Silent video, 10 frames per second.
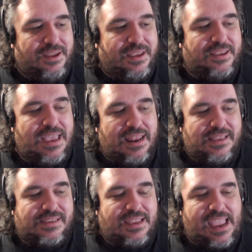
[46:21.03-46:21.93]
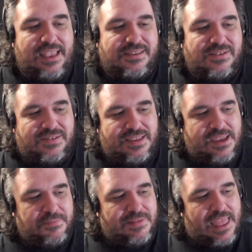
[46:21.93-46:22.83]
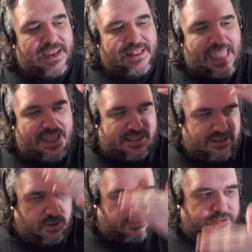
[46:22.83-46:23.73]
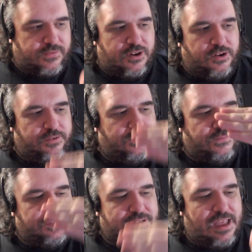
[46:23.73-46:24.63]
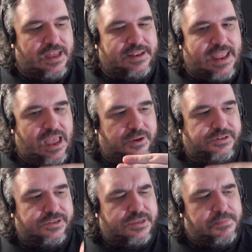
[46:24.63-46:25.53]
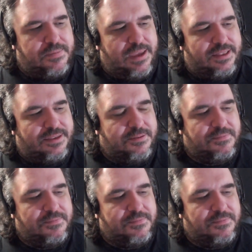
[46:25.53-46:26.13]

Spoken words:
And in this case, is him letting that stern facade down just a bit.